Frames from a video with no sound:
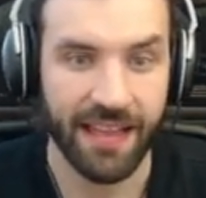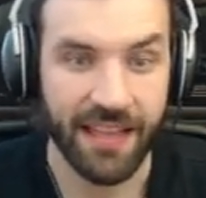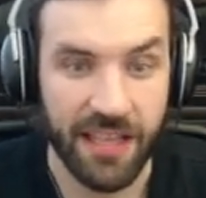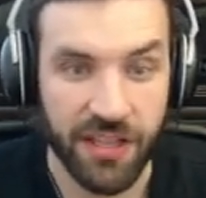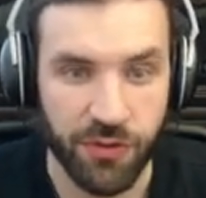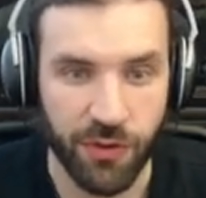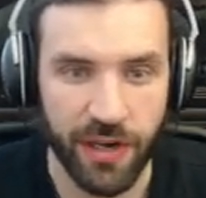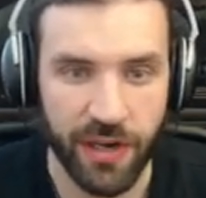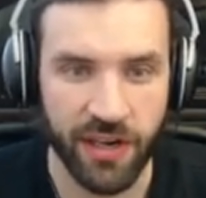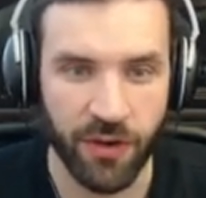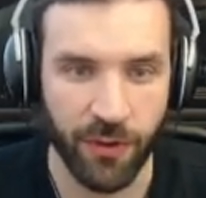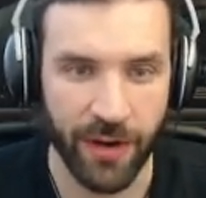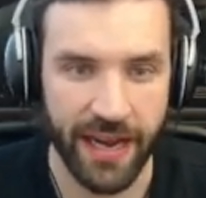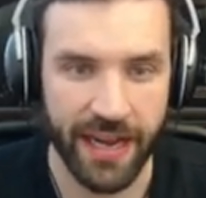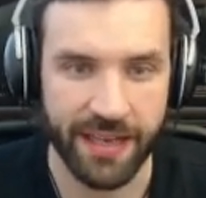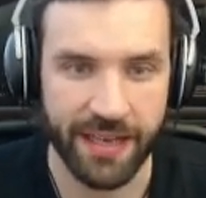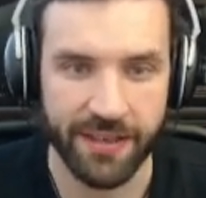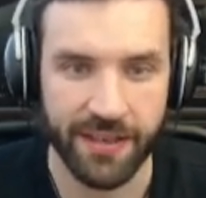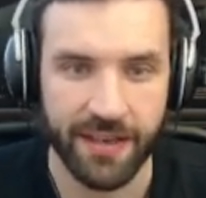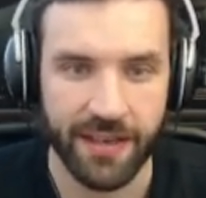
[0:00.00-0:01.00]
And it's really
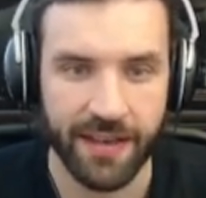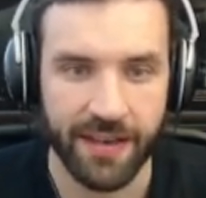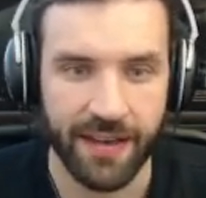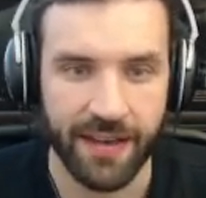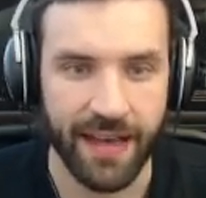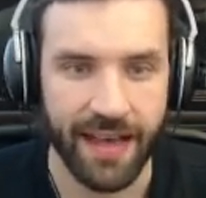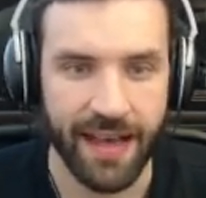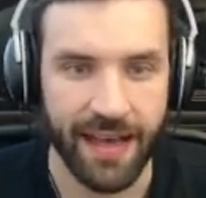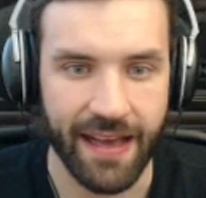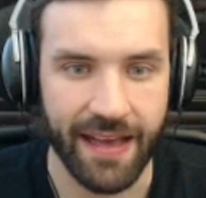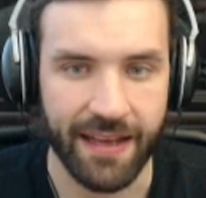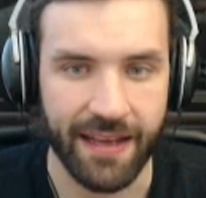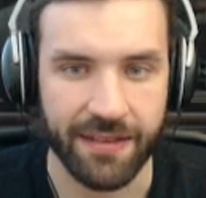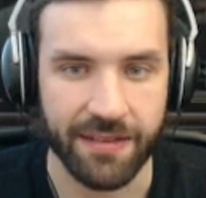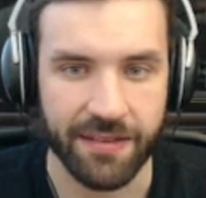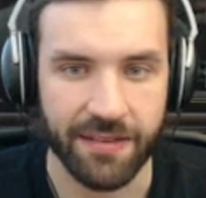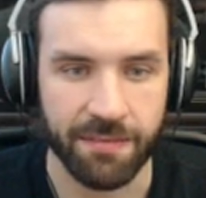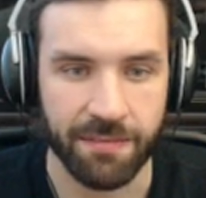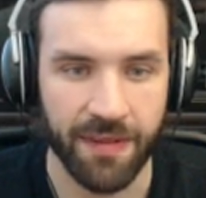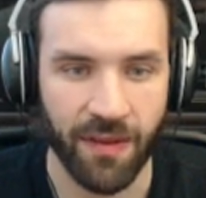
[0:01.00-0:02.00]
great.
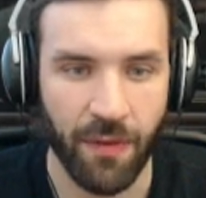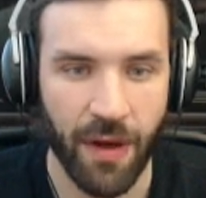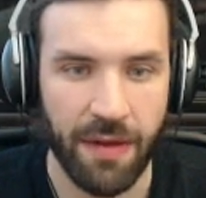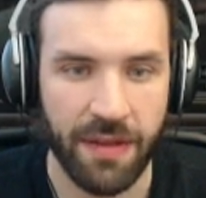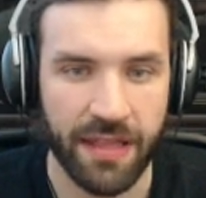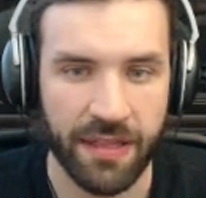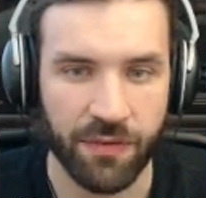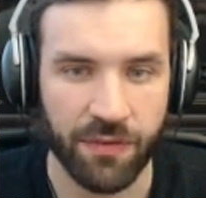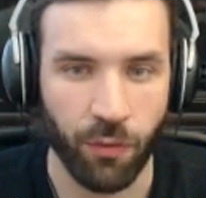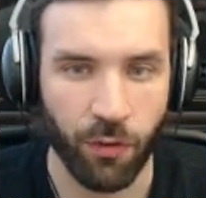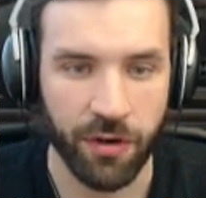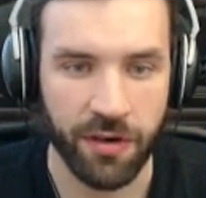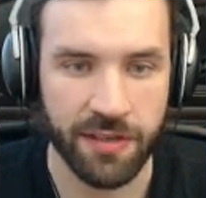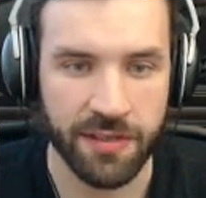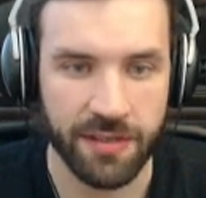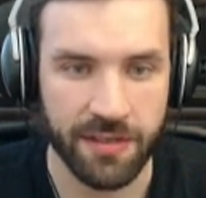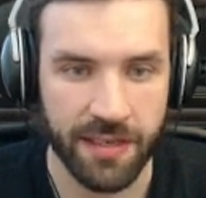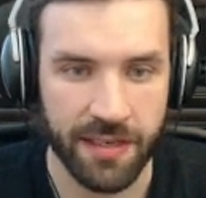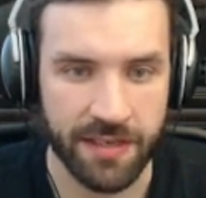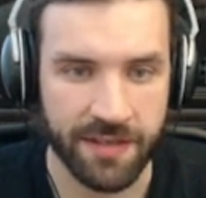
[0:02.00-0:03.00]
And the way that it
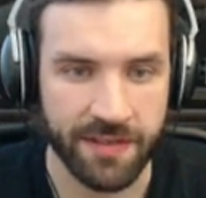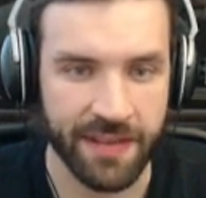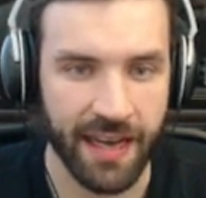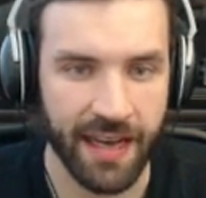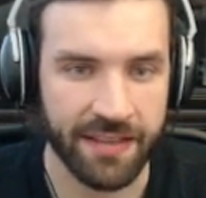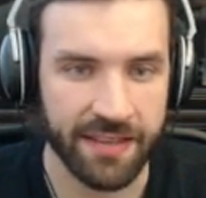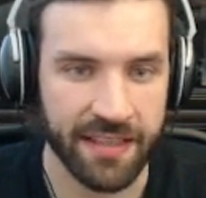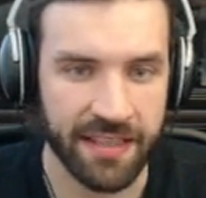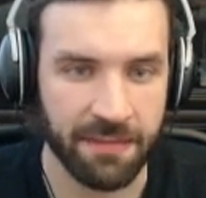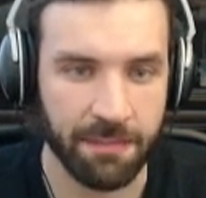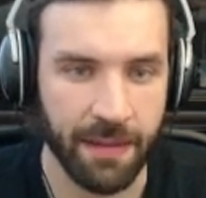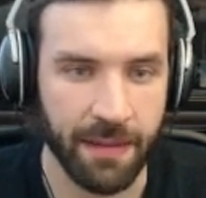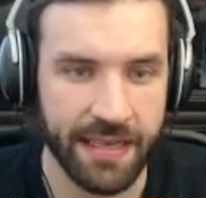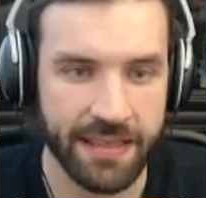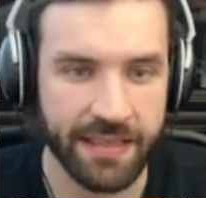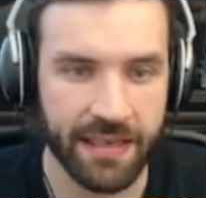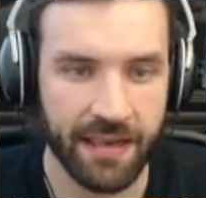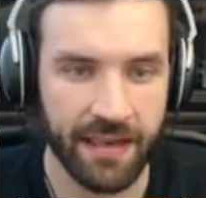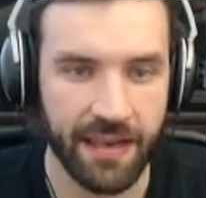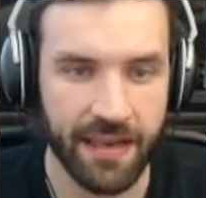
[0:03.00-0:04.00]
works is that it
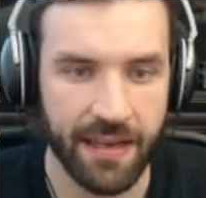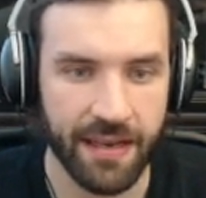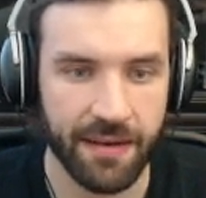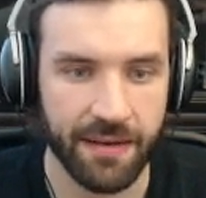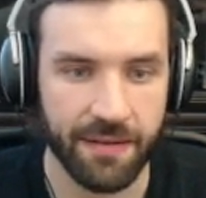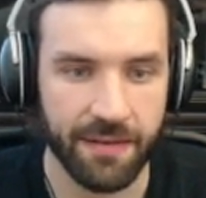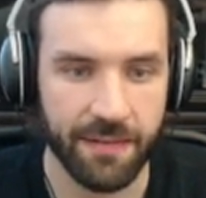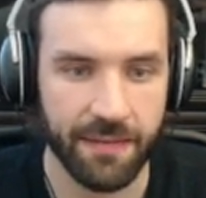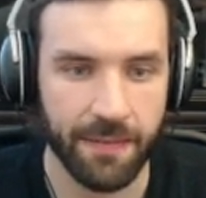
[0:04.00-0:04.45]
basically,